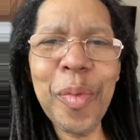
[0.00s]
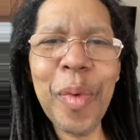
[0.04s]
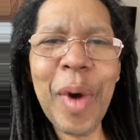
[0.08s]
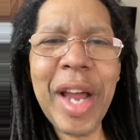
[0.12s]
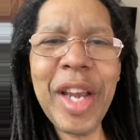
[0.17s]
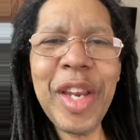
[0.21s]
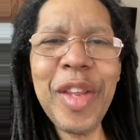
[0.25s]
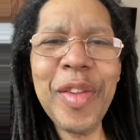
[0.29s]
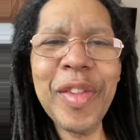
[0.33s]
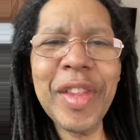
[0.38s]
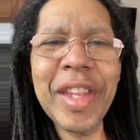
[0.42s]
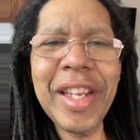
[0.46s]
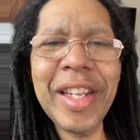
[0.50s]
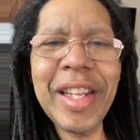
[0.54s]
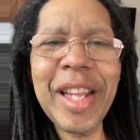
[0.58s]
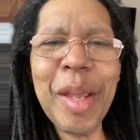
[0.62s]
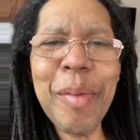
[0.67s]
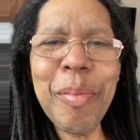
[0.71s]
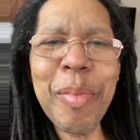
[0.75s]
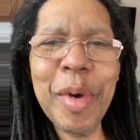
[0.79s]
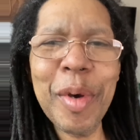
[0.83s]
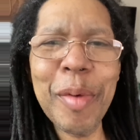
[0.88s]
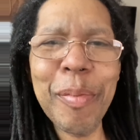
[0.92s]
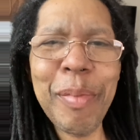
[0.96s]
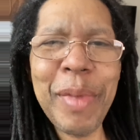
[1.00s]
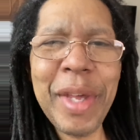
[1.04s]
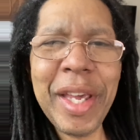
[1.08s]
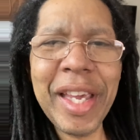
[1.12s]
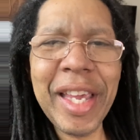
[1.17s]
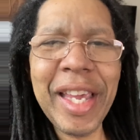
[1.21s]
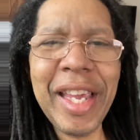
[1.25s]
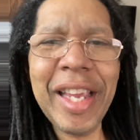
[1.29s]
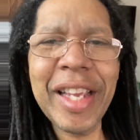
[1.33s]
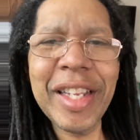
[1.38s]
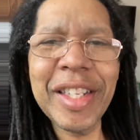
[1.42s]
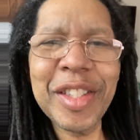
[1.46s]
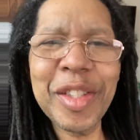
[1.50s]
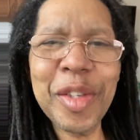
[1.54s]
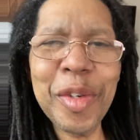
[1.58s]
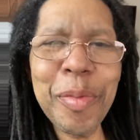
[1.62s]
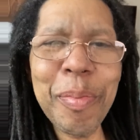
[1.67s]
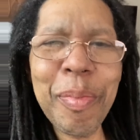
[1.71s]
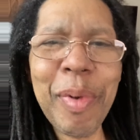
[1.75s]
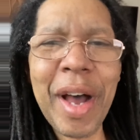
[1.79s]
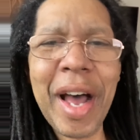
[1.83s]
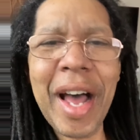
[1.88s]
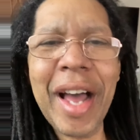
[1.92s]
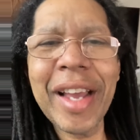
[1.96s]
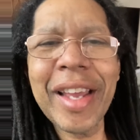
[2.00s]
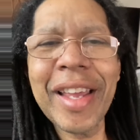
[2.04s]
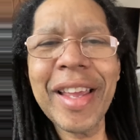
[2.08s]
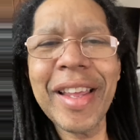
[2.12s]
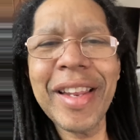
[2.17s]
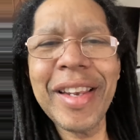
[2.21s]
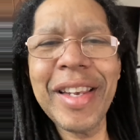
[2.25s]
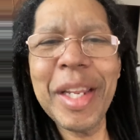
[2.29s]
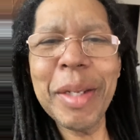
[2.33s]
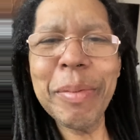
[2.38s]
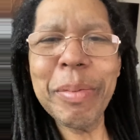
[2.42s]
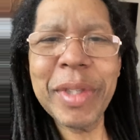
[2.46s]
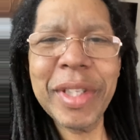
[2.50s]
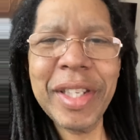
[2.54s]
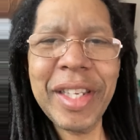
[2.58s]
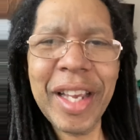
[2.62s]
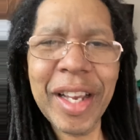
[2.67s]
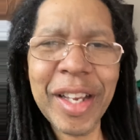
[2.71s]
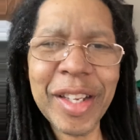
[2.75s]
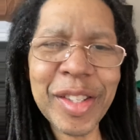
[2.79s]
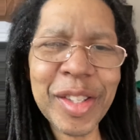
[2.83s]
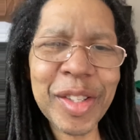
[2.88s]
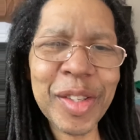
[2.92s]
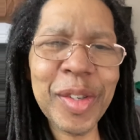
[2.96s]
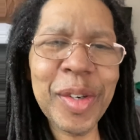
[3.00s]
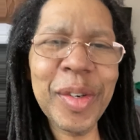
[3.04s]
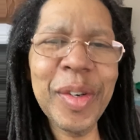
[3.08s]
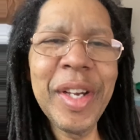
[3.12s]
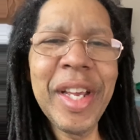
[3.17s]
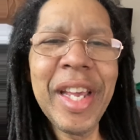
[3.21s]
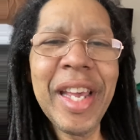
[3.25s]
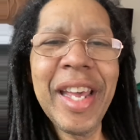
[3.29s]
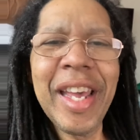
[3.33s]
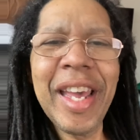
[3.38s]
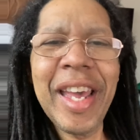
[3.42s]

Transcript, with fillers: why do you think they put biggie and tupac and nipsey hussle